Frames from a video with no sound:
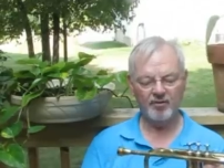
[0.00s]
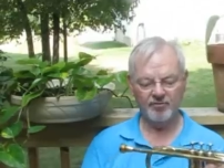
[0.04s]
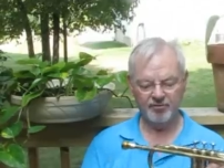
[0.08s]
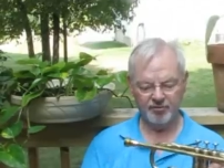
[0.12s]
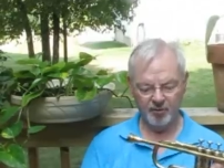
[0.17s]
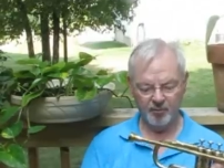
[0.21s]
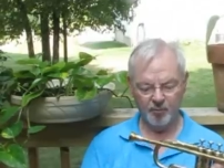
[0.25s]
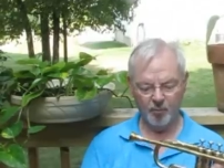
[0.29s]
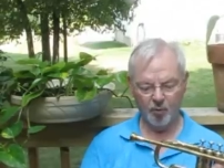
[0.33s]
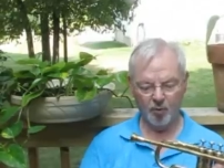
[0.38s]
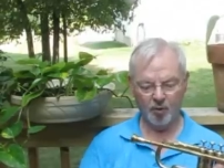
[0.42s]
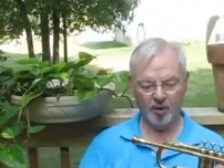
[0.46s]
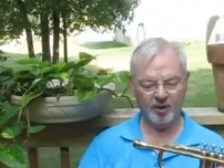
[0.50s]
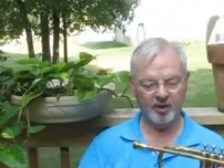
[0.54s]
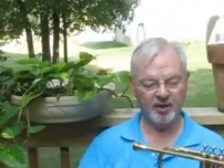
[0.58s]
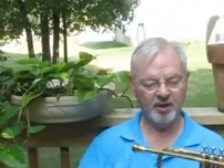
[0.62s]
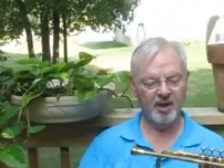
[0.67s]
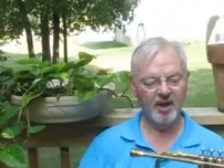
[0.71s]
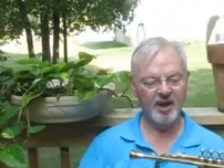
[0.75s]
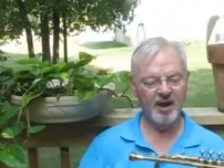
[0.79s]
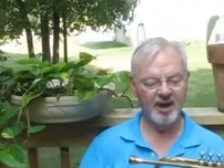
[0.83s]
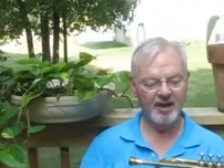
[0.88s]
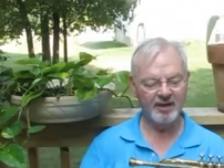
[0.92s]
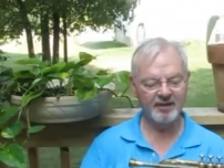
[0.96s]
The more
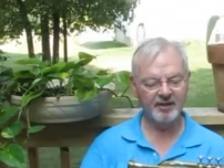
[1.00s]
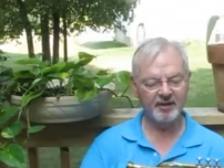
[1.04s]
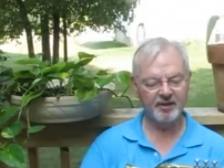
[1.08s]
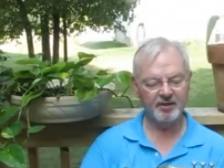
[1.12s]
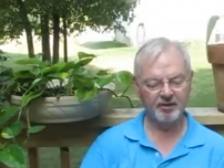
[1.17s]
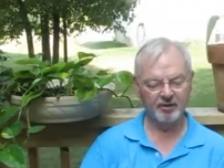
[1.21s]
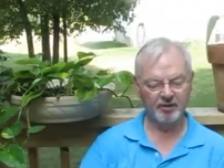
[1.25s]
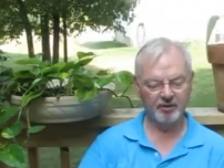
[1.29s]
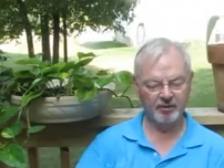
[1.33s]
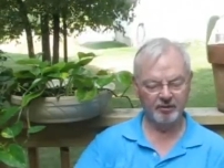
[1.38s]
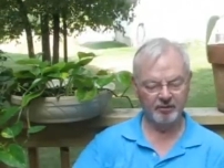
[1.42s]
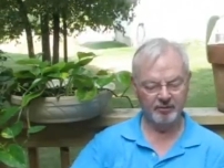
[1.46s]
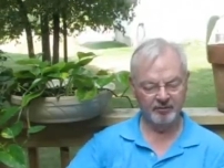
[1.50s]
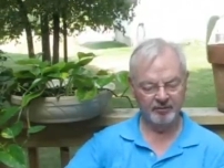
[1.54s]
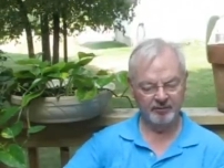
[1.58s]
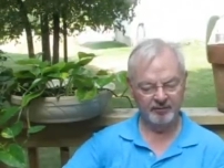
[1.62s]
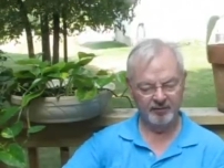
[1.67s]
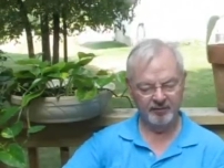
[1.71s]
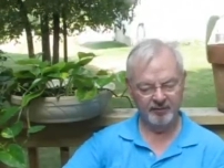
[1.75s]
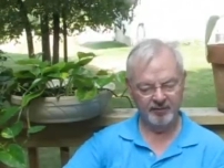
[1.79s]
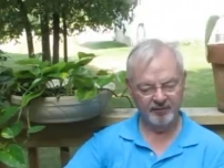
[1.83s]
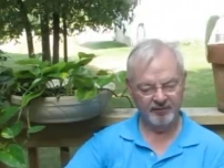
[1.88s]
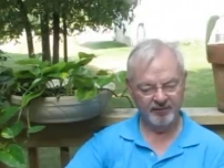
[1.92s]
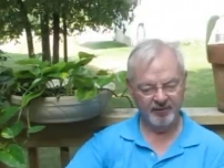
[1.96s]
conical
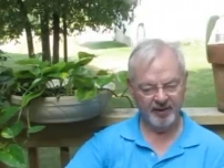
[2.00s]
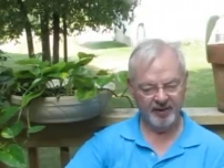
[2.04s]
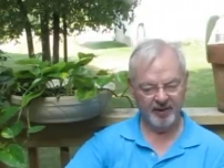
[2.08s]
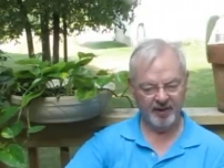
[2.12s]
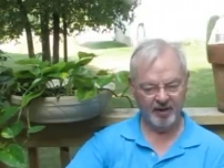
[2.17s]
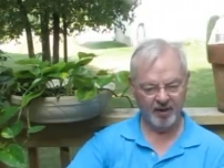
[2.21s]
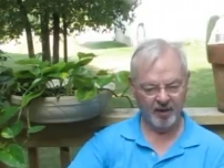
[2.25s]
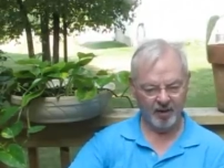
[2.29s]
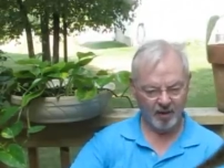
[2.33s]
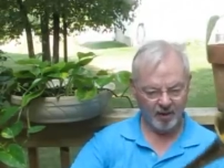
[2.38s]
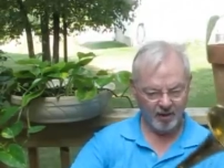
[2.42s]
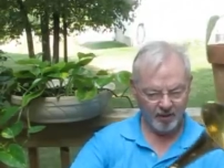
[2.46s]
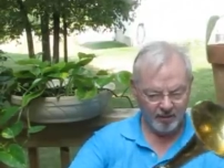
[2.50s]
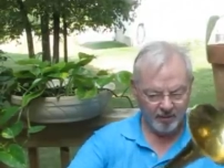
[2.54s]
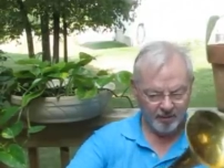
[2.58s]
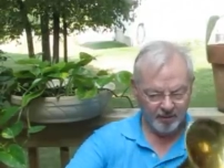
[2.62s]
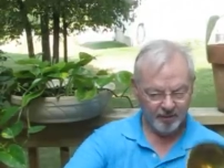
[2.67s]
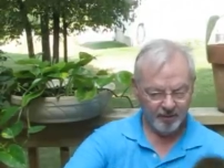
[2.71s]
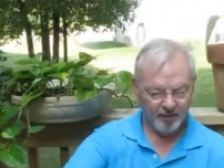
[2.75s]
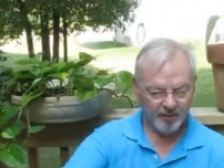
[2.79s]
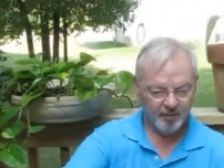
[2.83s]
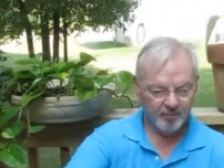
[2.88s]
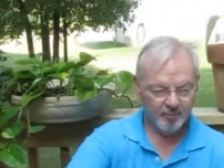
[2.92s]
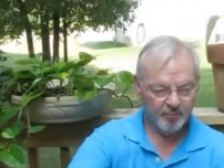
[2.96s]
they are,
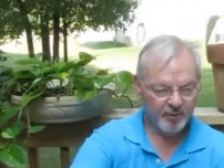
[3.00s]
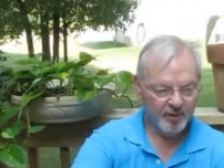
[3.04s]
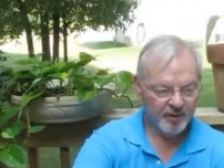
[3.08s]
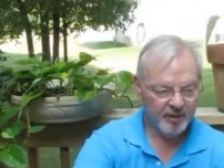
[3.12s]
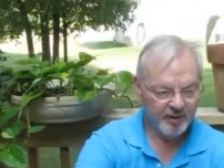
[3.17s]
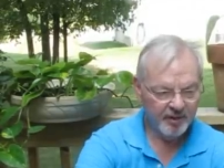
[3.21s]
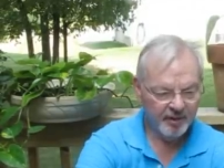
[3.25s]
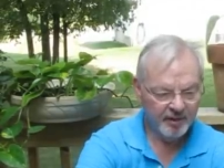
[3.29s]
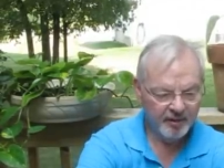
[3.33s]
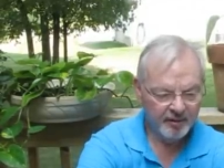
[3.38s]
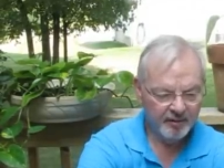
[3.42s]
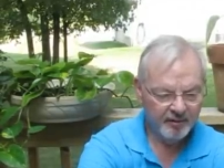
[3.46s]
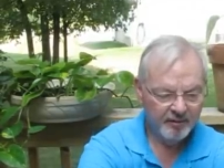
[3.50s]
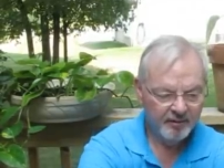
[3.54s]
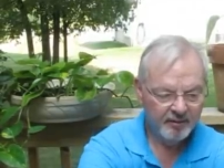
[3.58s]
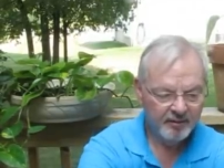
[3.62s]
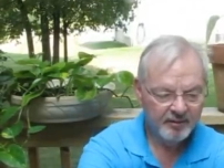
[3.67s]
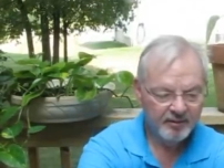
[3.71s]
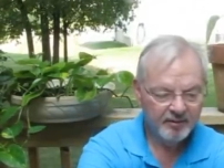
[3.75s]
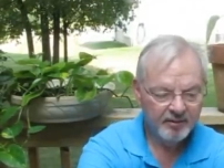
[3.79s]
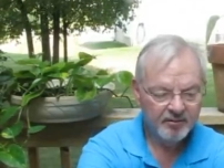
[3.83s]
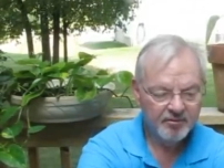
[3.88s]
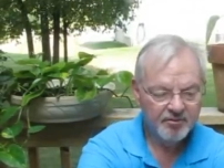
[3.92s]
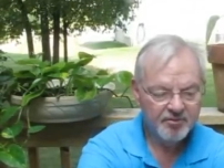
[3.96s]
meaning
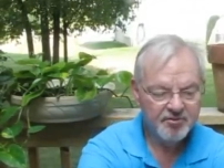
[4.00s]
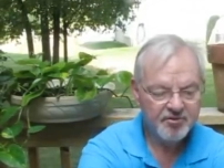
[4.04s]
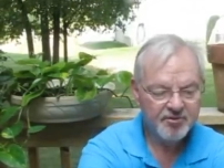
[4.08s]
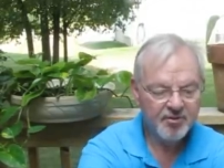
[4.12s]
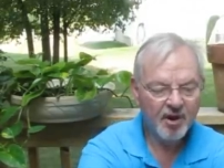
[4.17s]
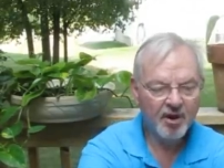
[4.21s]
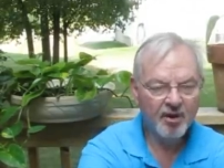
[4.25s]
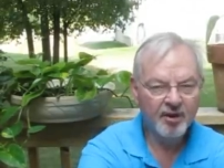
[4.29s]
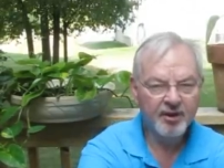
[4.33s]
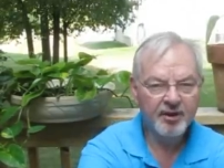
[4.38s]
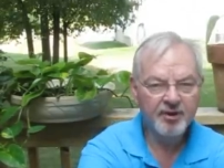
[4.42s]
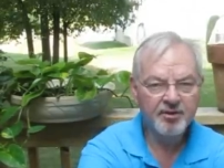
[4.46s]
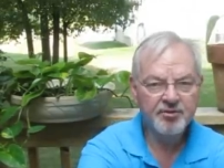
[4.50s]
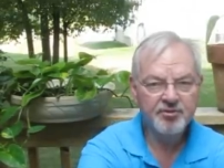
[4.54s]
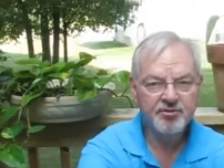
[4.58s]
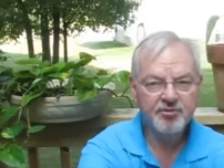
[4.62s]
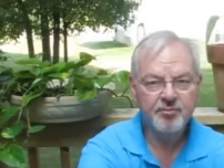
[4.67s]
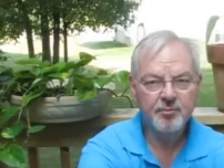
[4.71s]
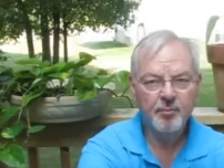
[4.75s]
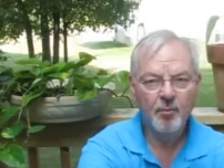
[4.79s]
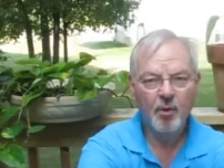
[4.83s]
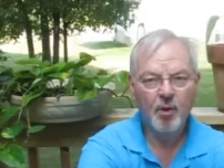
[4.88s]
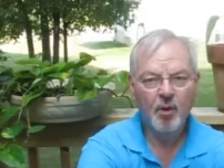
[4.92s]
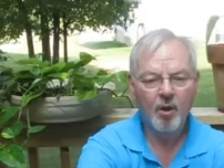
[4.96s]
starting
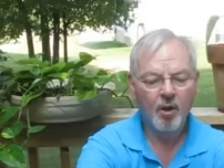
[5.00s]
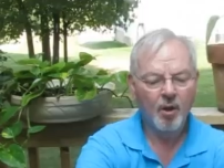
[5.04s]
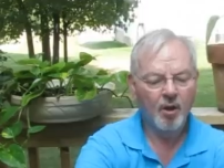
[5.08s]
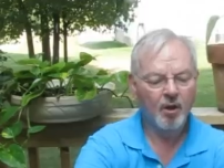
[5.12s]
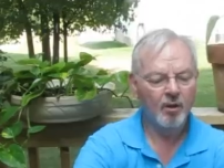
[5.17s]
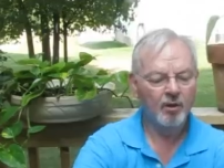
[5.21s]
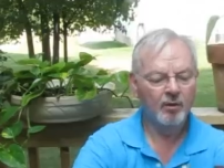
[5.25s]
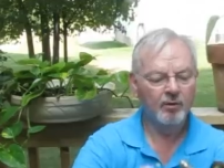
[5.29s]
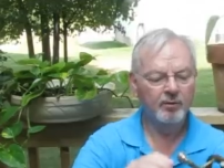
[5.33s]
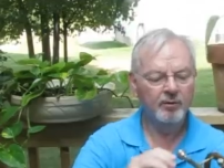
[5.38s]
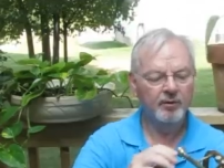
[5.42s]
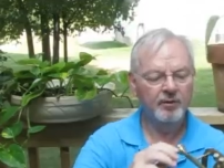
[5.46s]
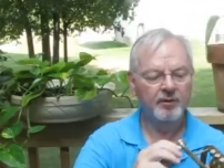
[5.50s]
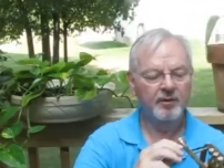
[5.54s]
small